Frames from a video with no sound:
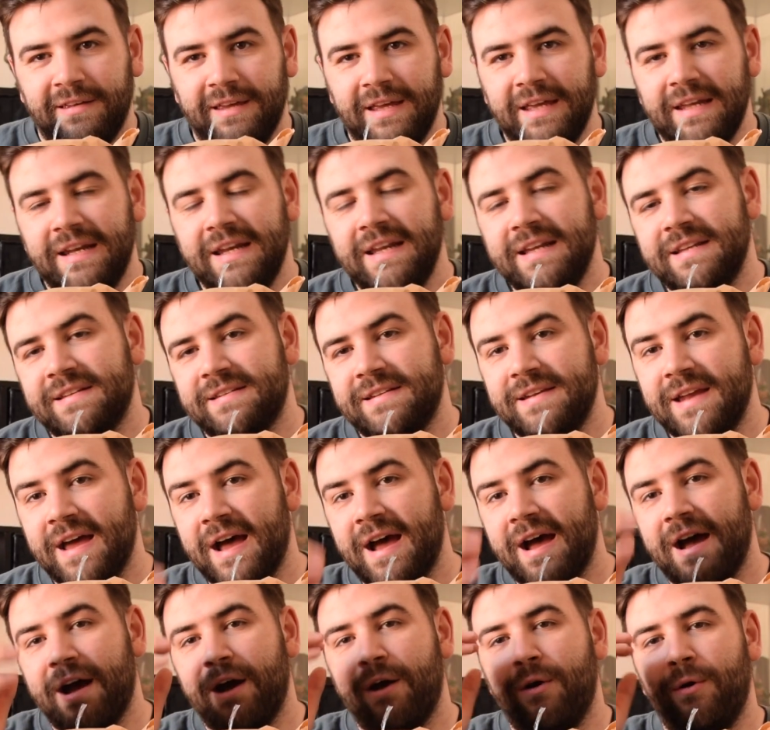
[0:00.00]
It is
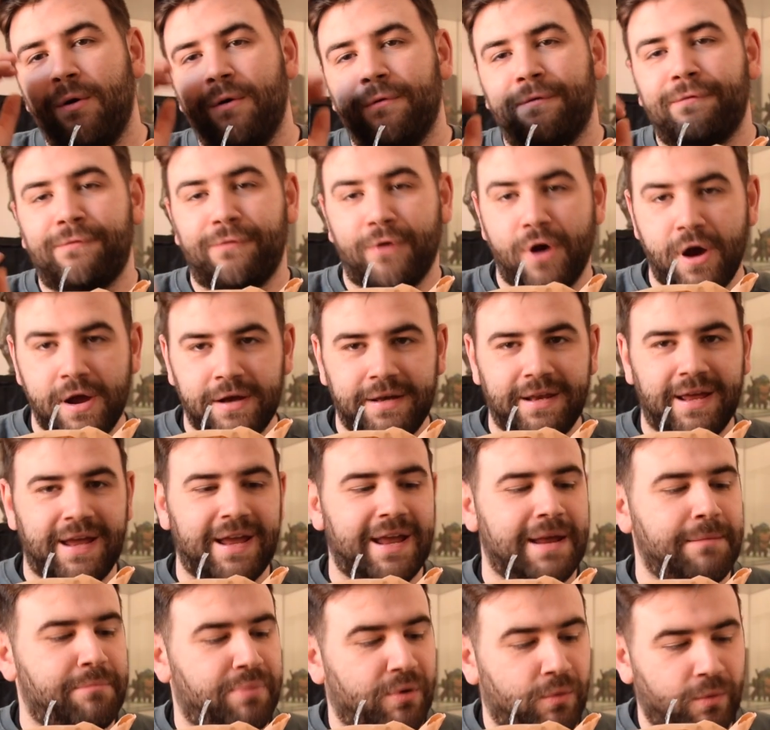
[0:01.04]
now
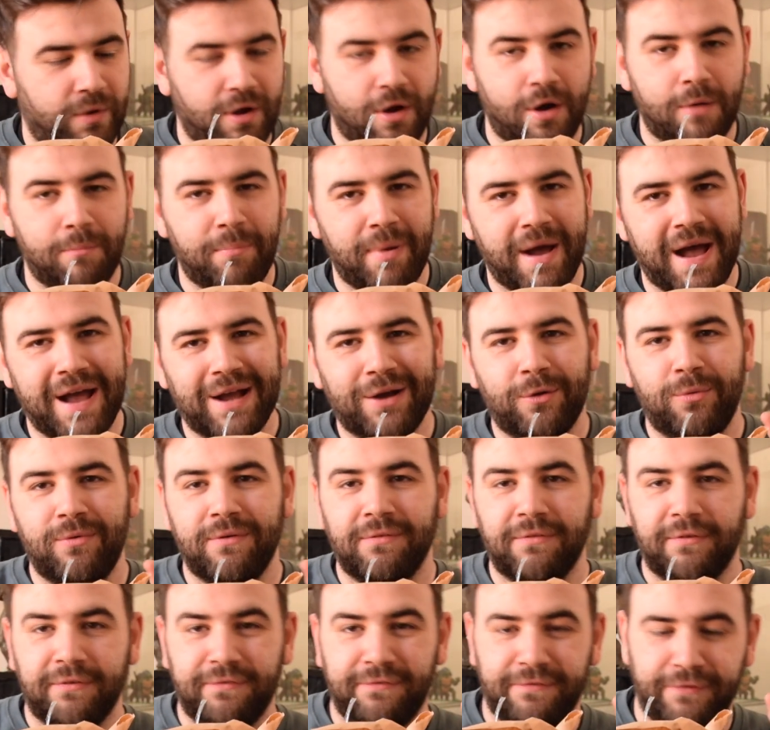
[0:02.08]
Friday, but we are back
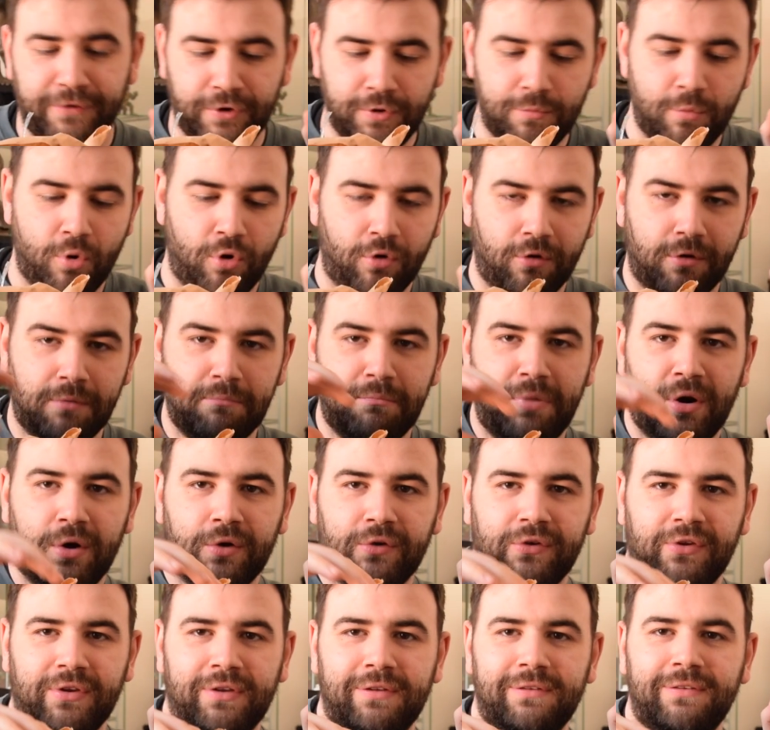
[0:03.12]
with a few more
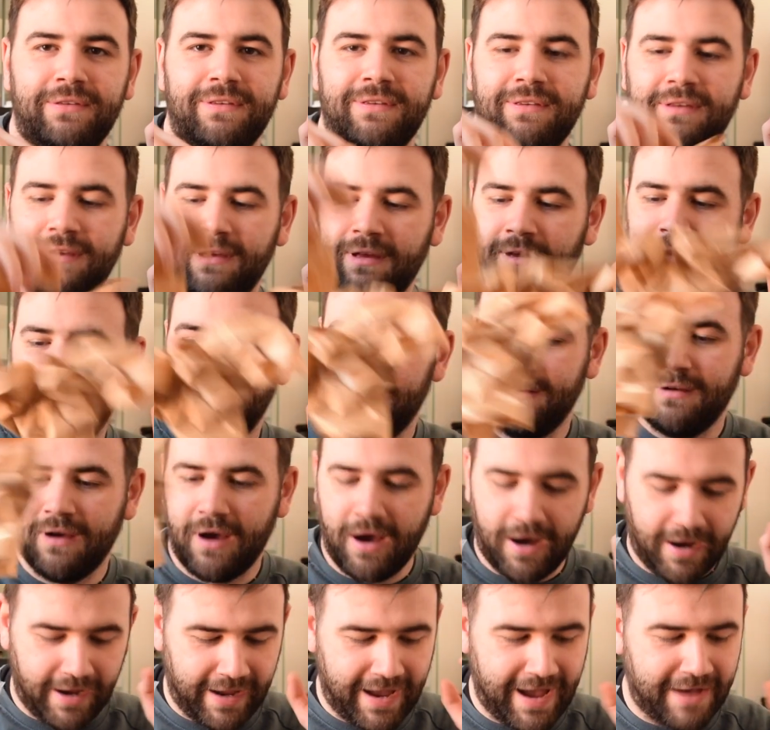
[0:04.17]
unboxings.
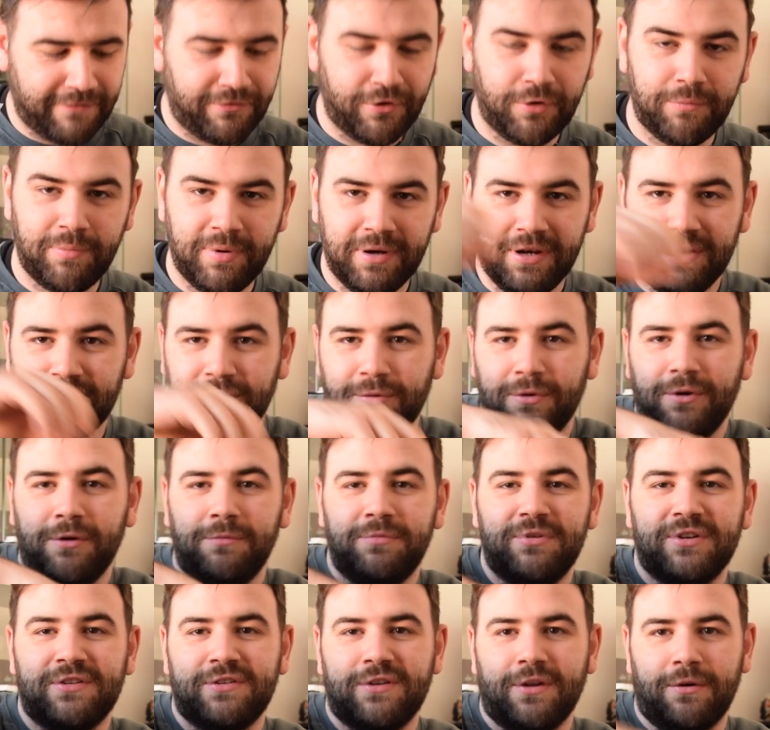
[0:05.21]
I have opened this one up
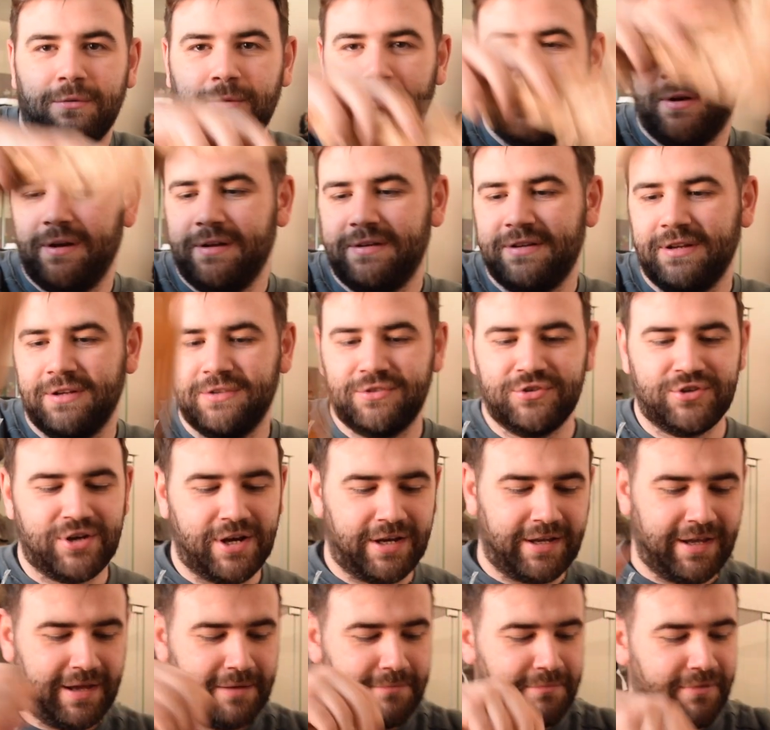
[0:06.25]
just because I wanted to
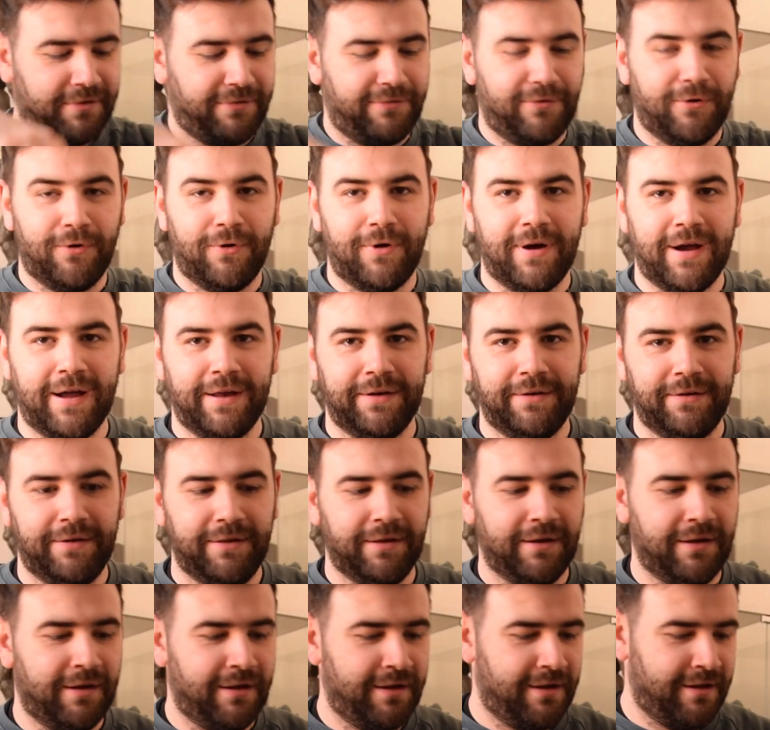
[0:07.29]
check it beforehand.
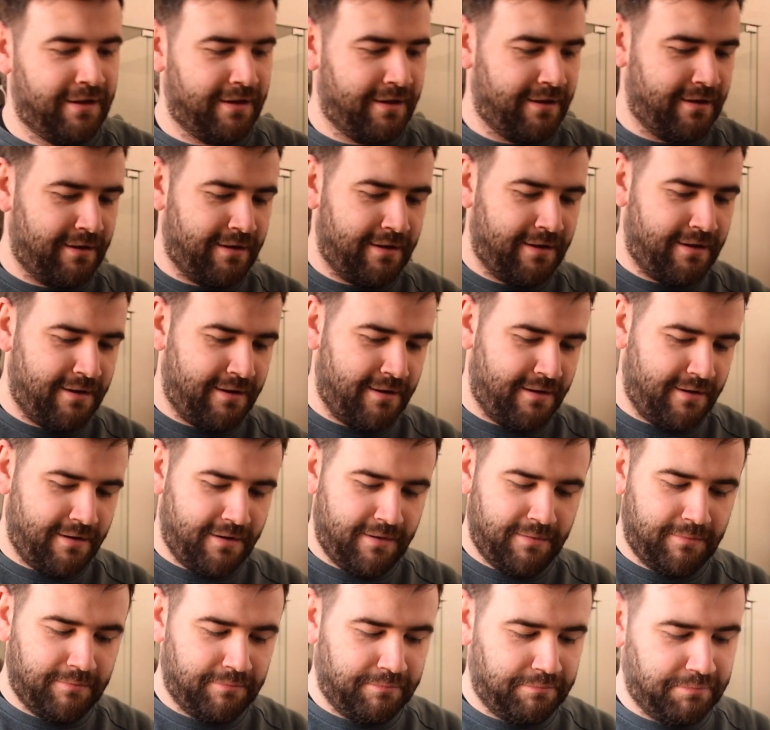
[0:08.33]

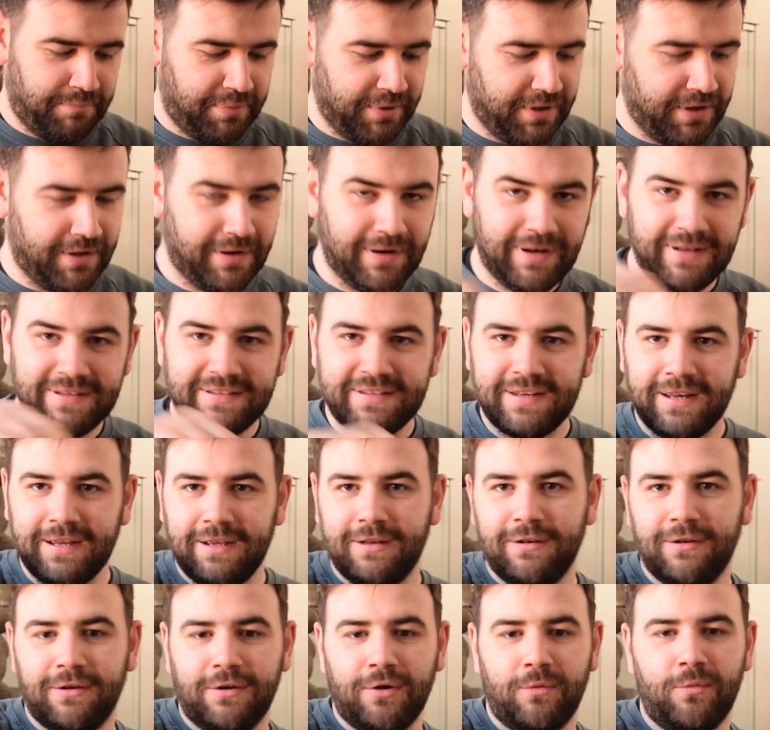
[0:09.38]
But let's
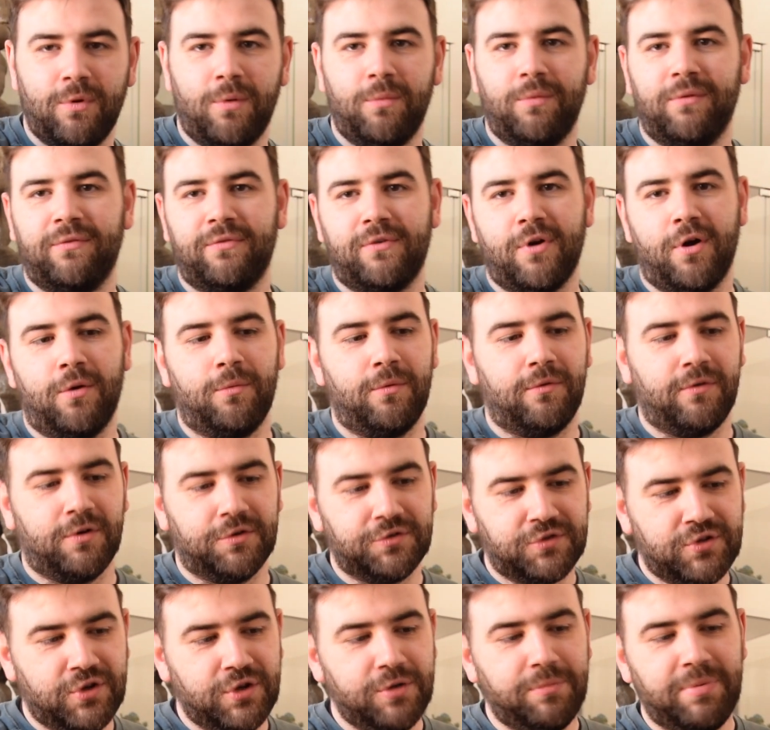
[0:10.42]
take a look at what we've got. We've
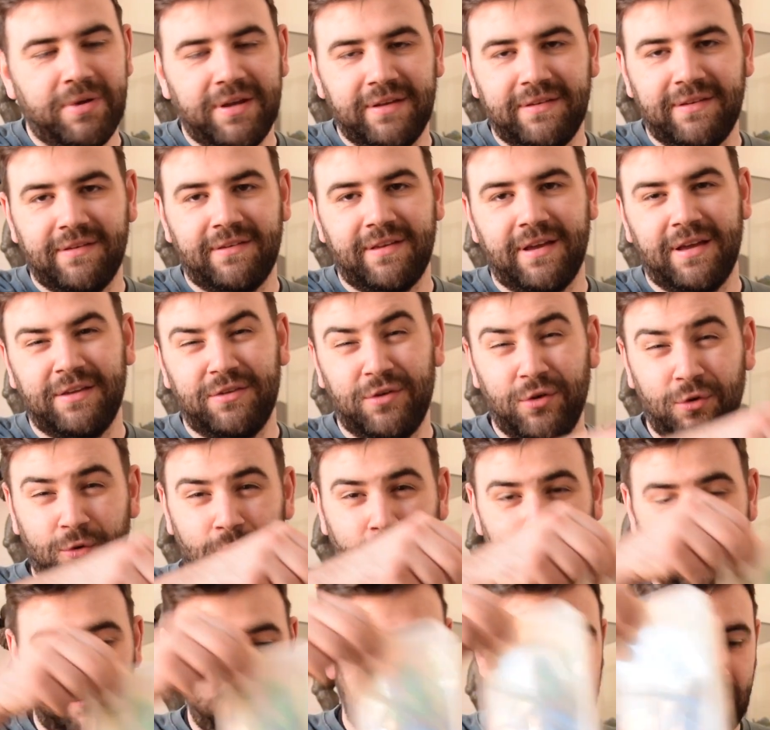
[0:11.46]
got two pieces here, two
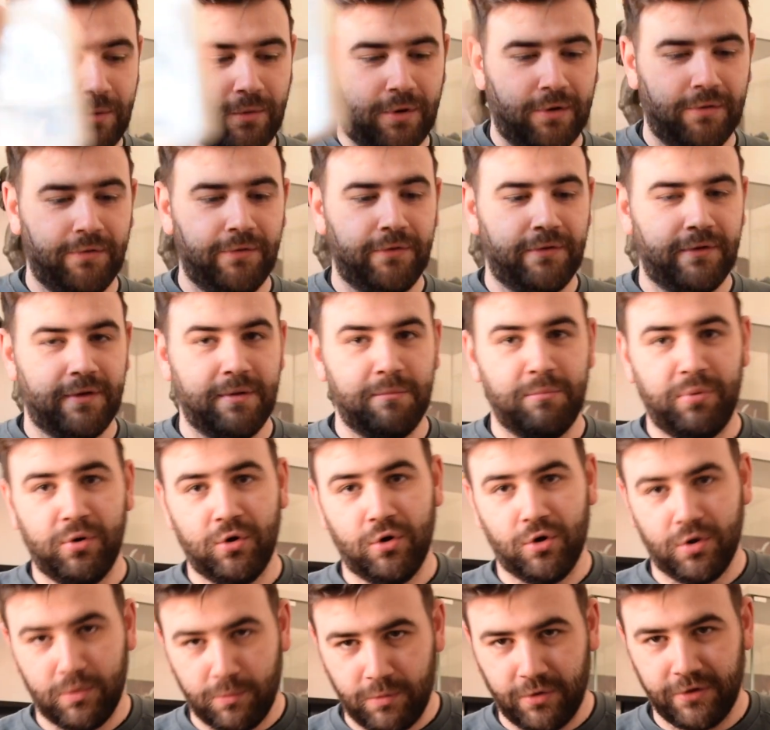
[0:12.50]
quite big ones,
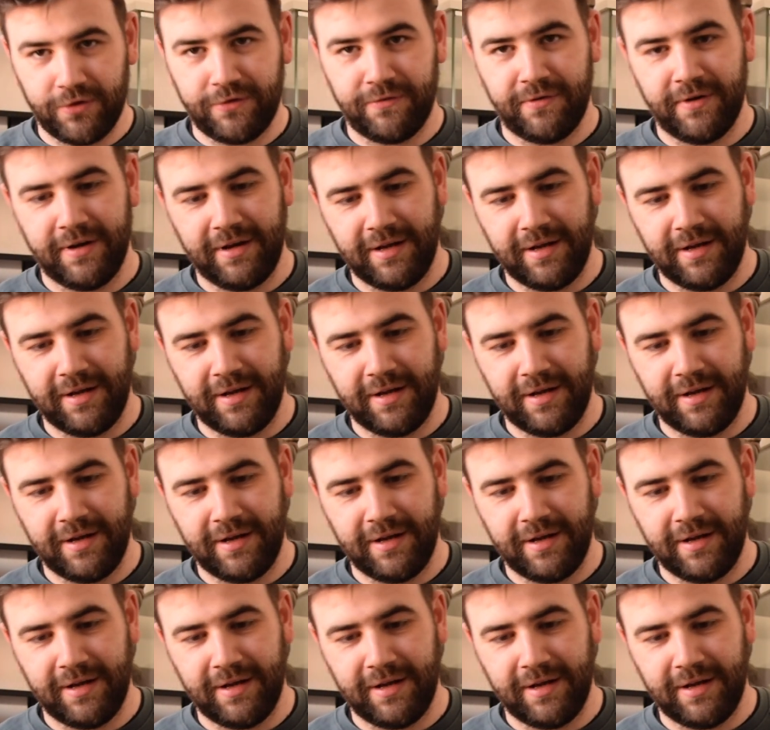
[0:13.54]
important ones for the